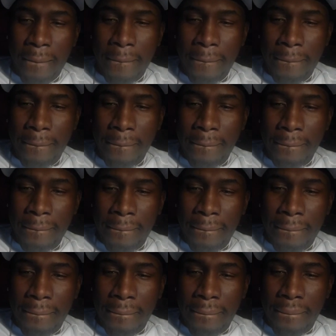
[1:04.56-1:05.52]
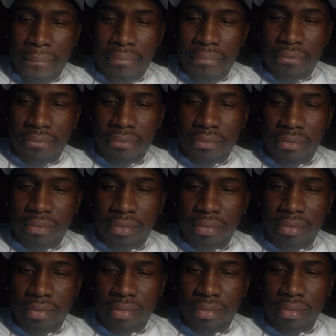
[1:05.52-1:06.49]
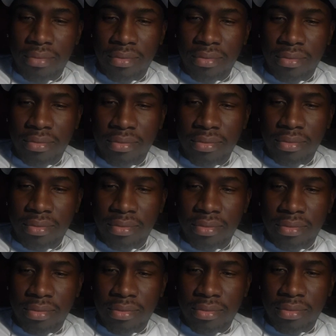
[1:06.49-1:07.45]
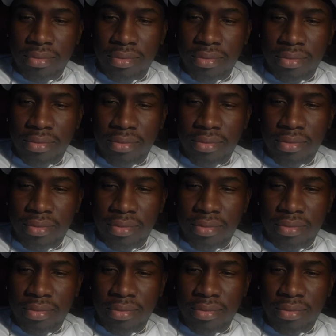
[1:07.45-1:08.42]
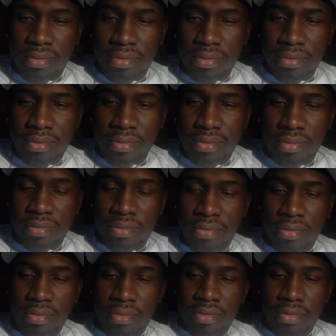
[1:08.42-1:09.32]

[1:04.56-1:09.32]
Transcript: Nothing is said.